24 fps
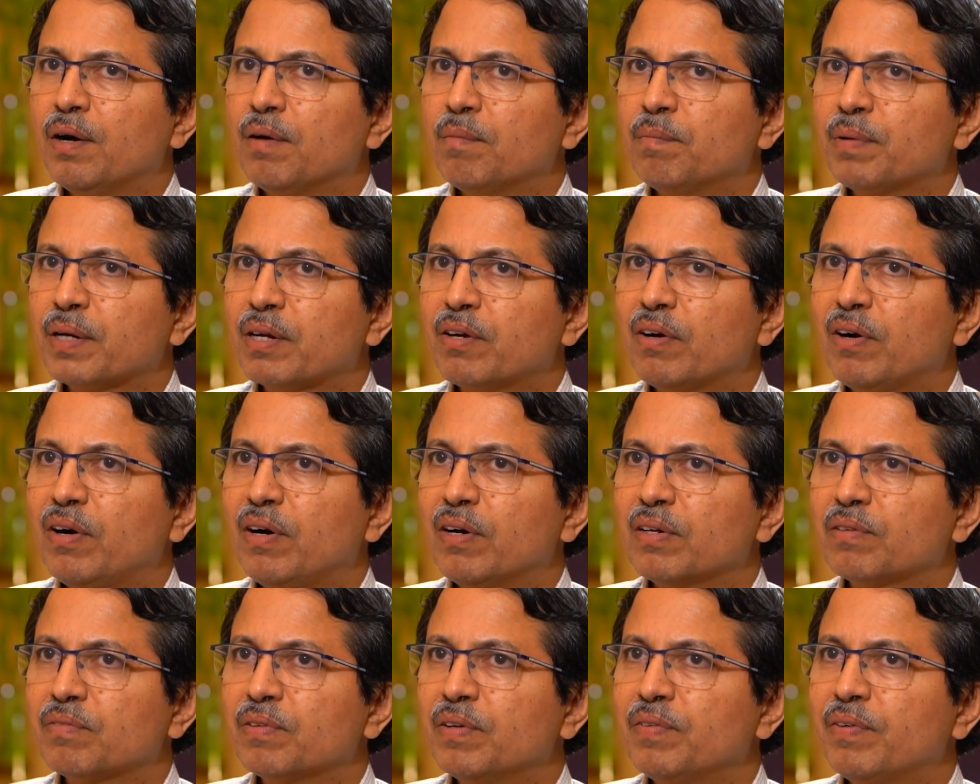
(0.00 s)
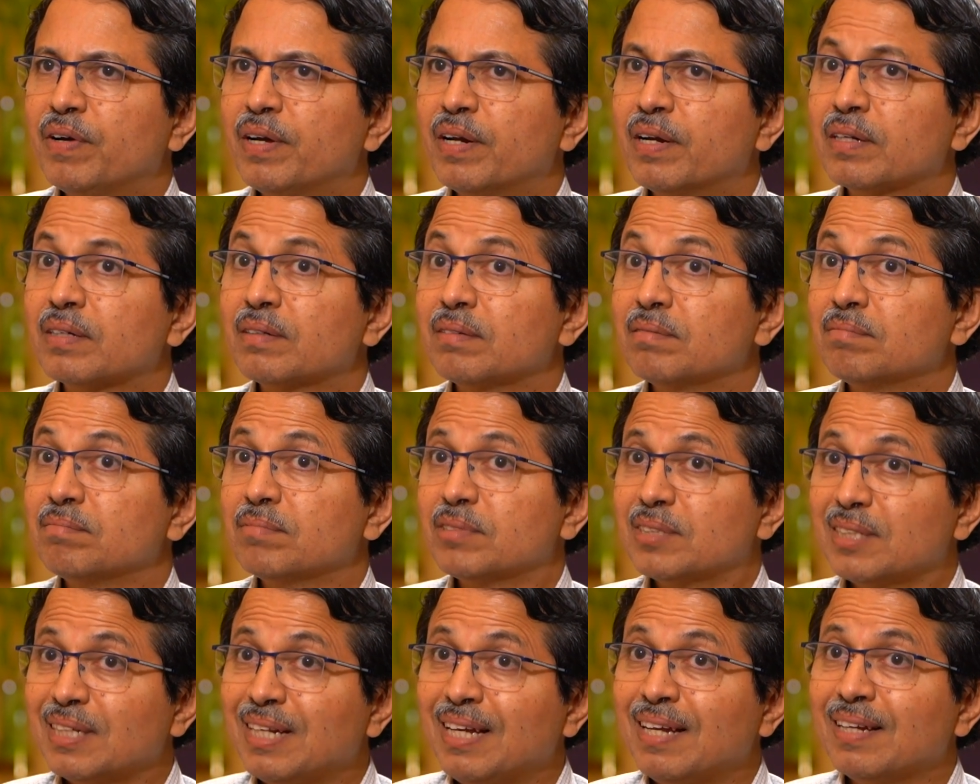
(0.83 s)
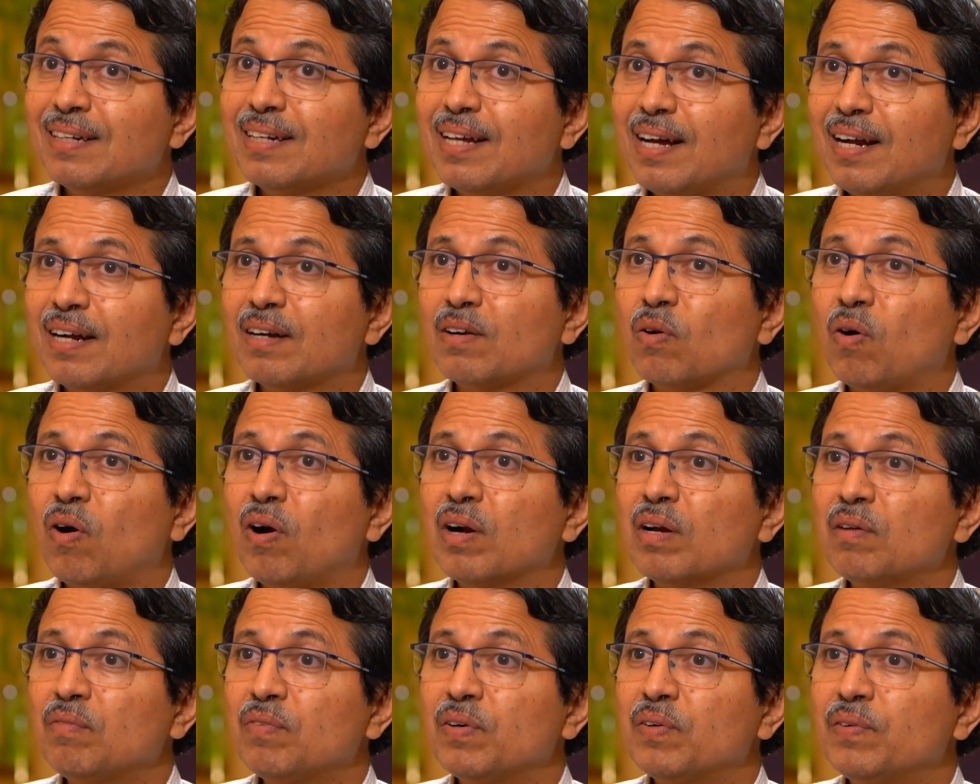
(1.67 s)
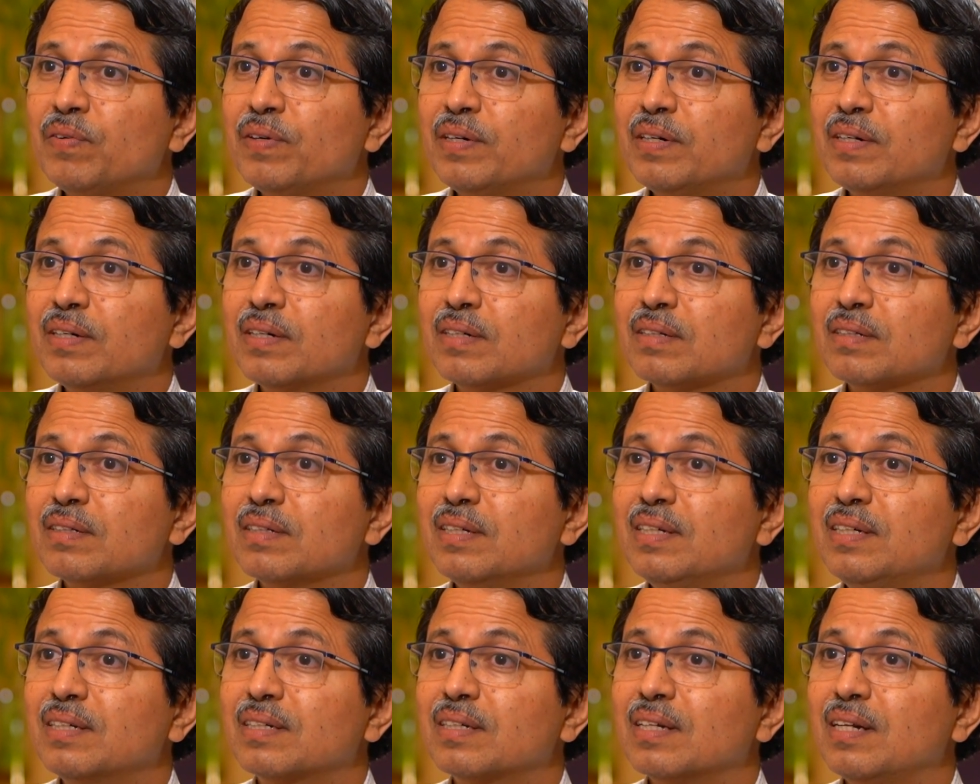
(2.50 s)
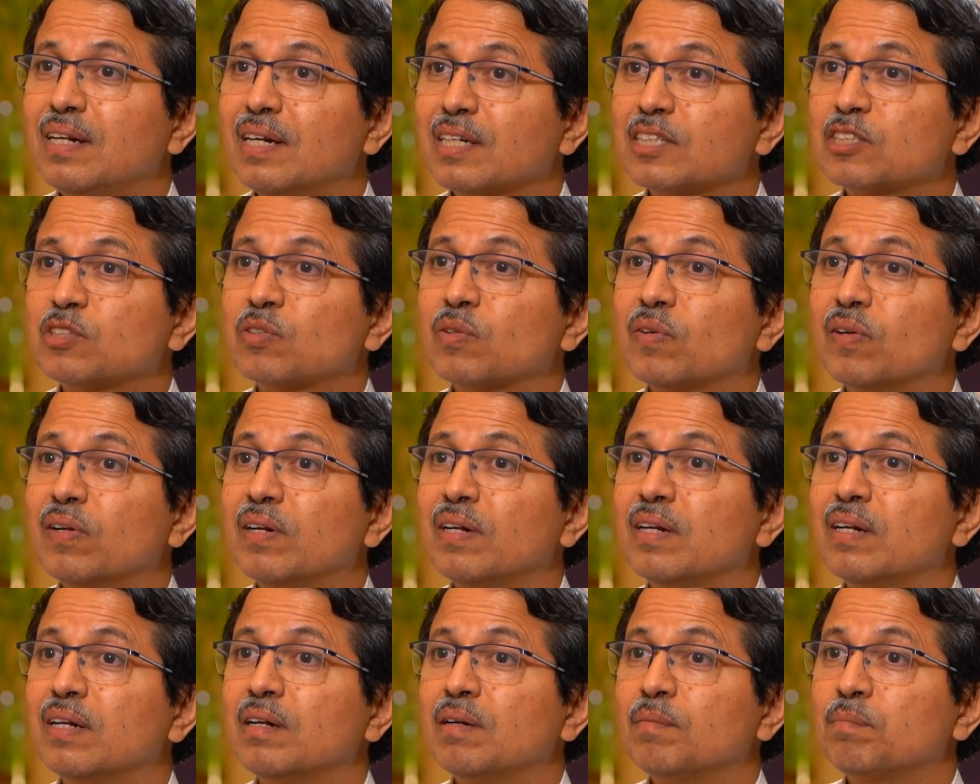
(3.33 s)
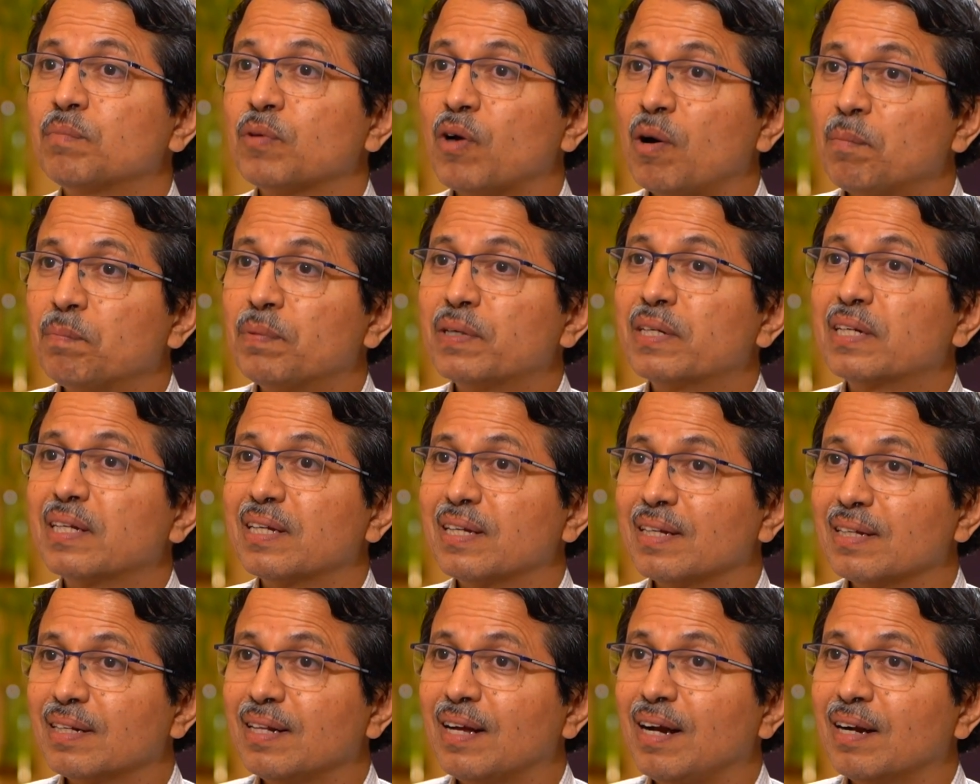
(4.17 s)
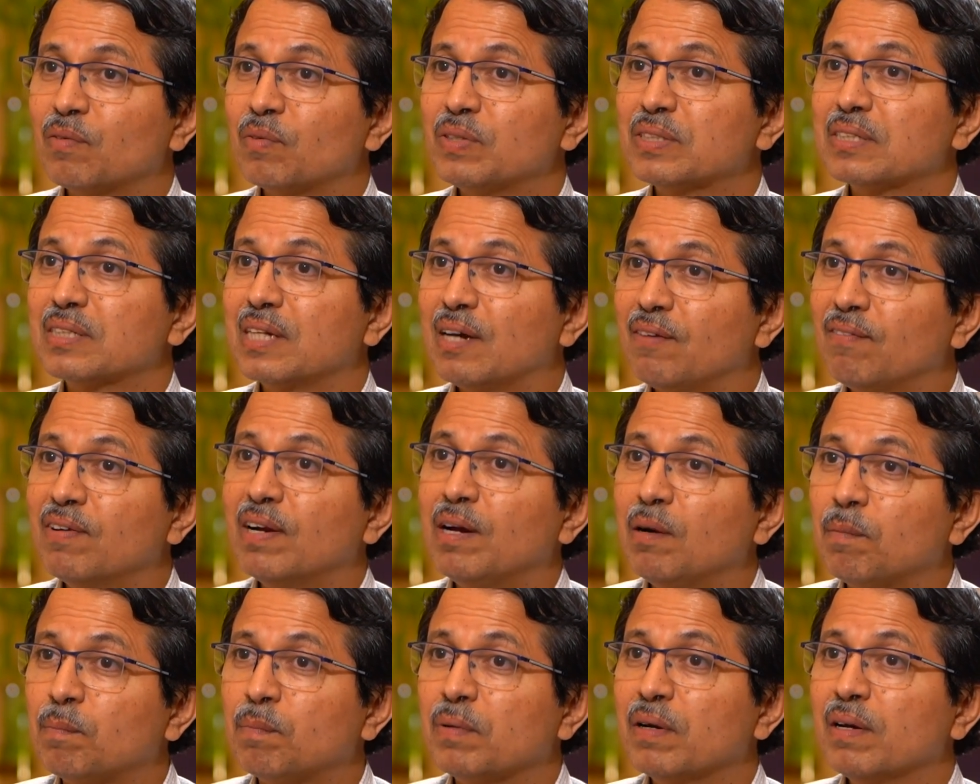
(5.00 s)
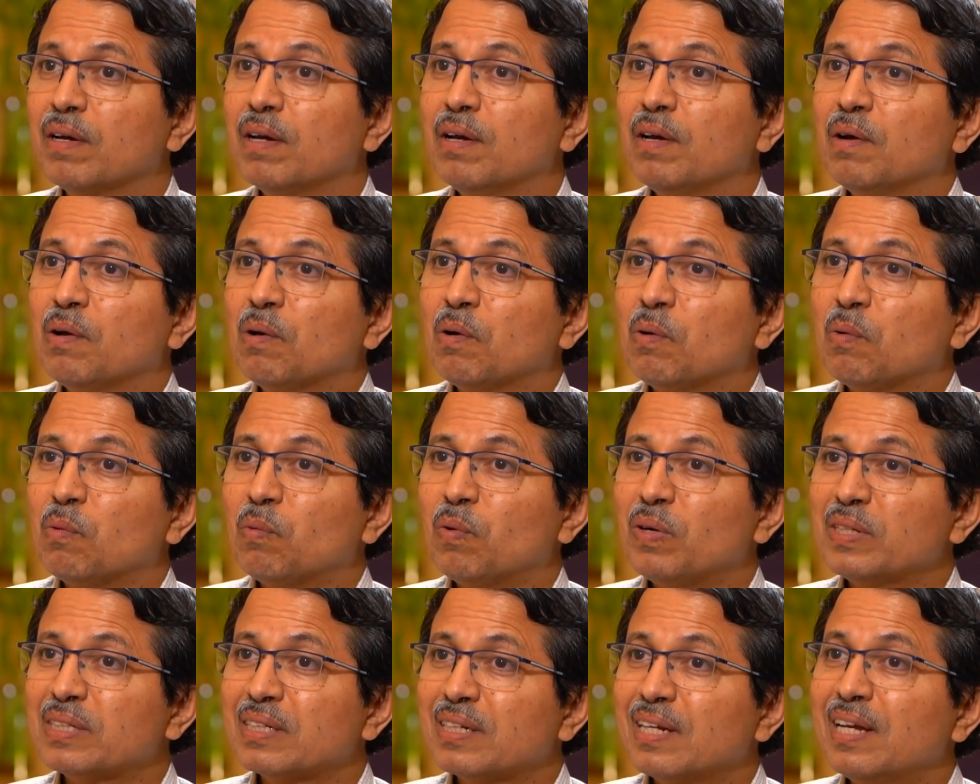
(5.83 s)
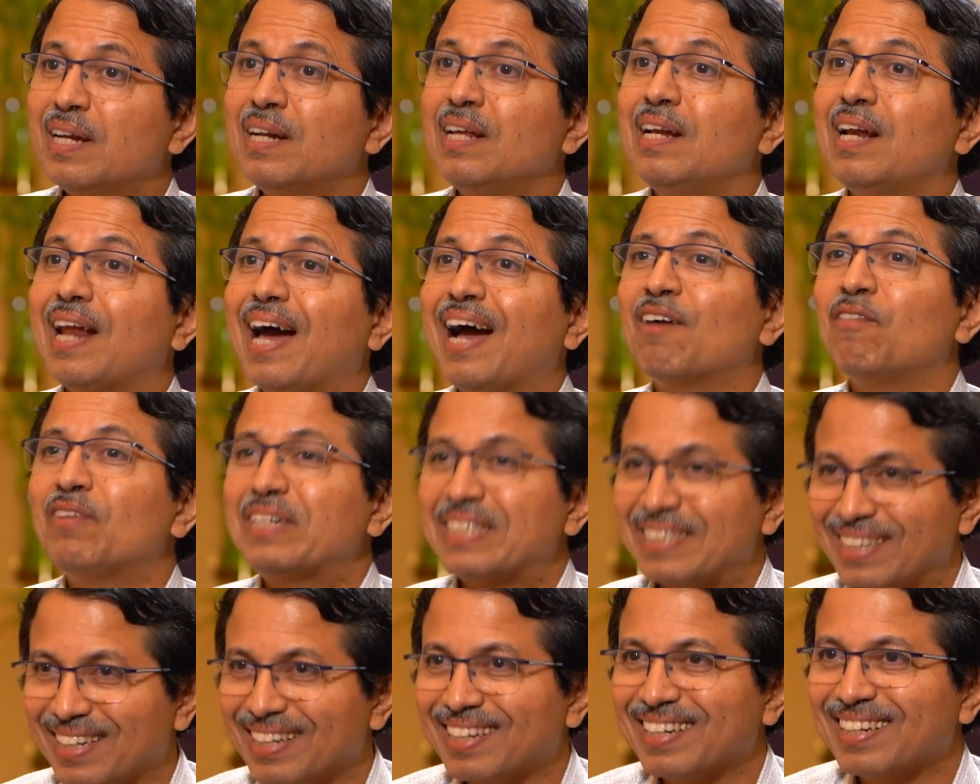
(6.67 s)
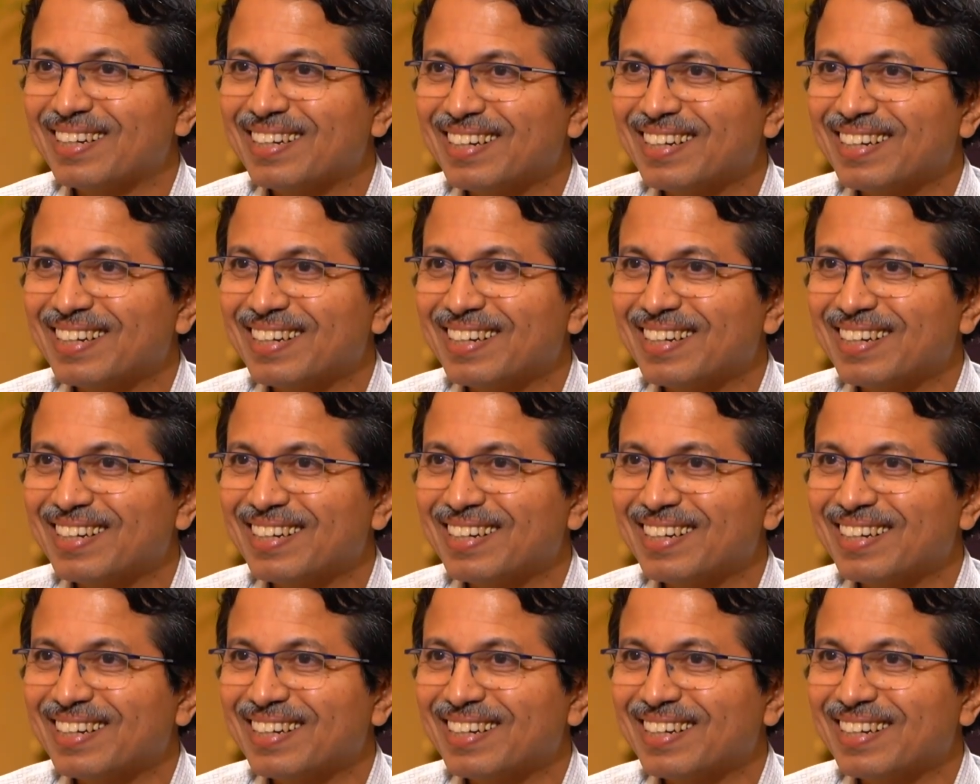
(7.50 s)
because we were seeing that lot of our intellectual property that was developed was really languishing.